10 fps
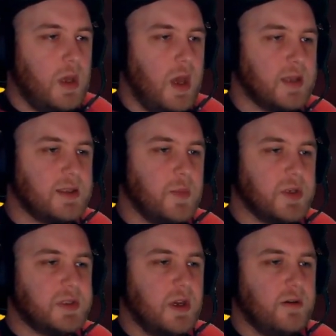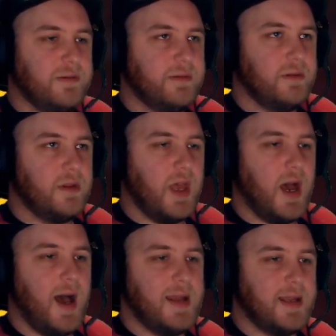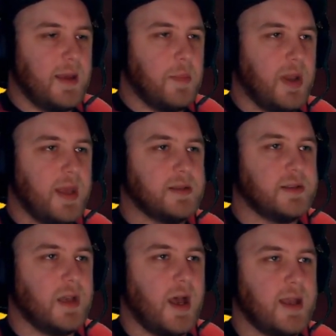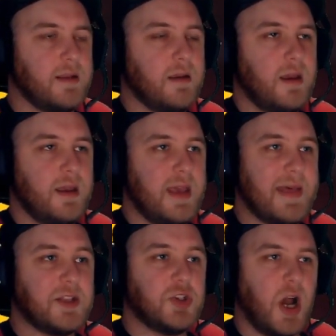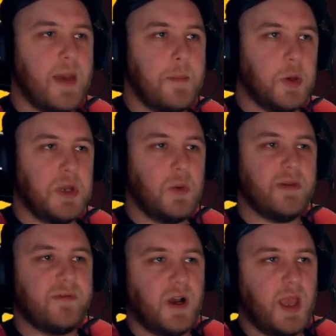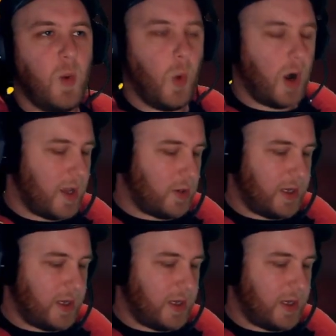Ask them yourself. They're hiding in plain sight. Yeah, that giant building with a fucking Y on